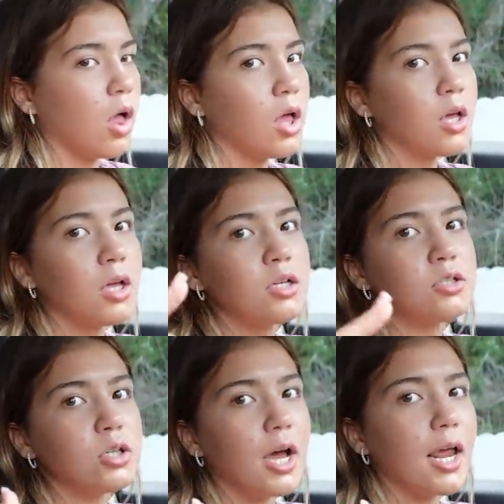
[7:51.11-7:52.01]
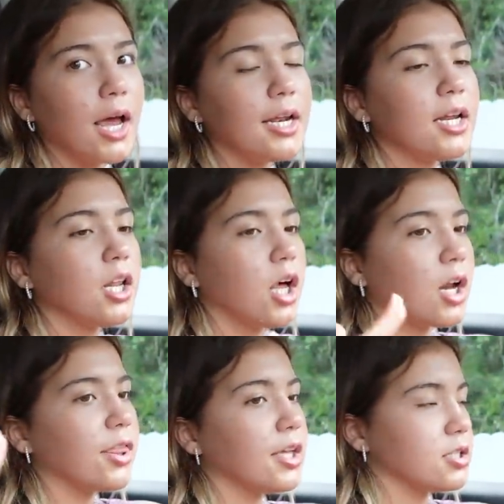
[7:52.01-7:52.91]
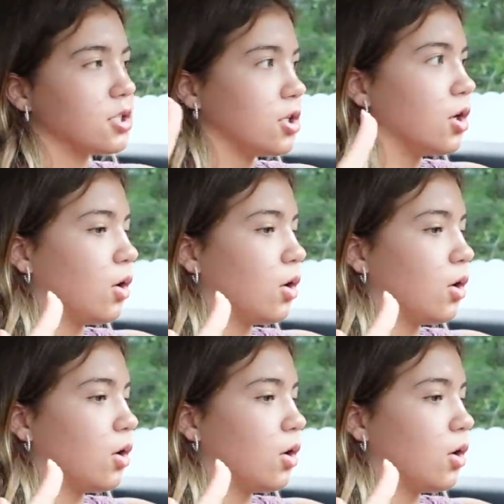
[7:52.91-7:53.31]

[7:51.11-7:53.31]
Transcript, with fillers: But you have Wednesday. And I need a lot of things to do.